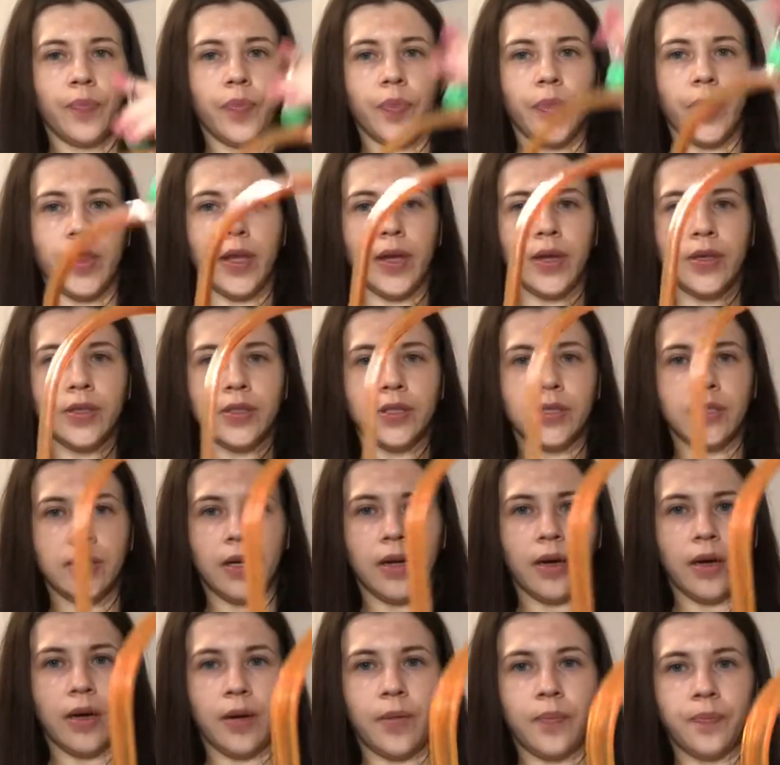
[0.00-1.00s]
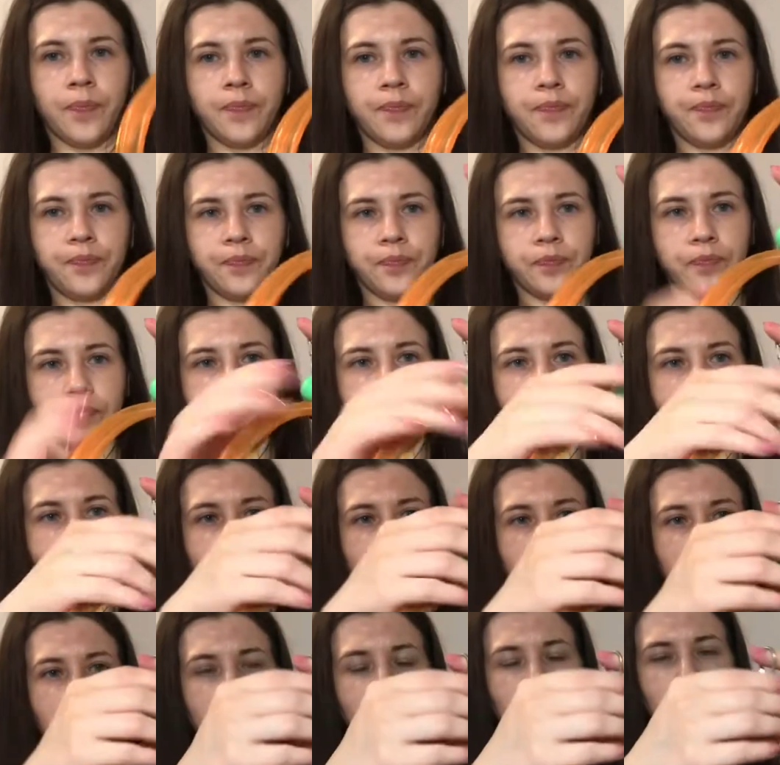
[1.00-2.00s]
this,
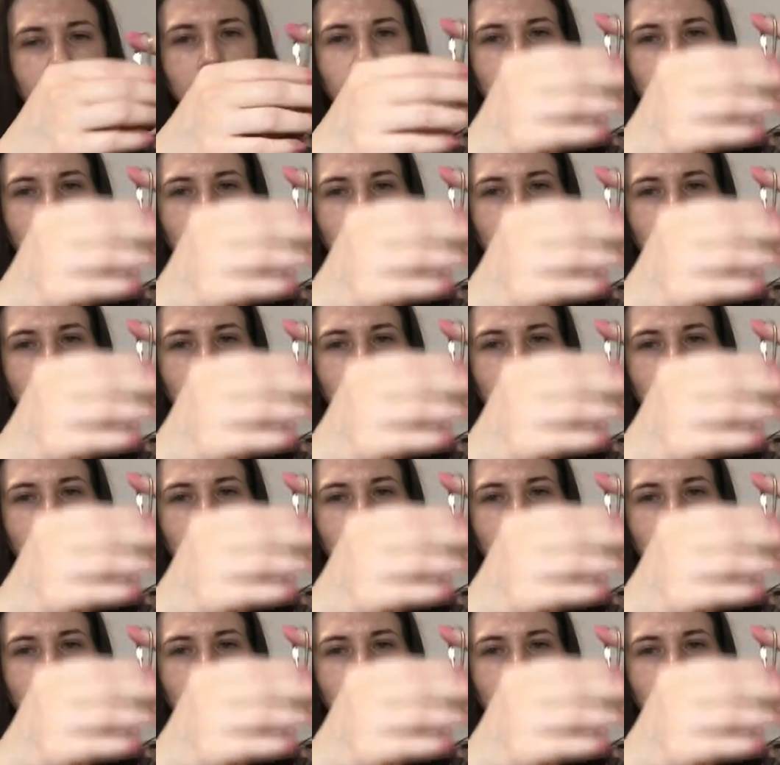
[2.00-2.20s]
so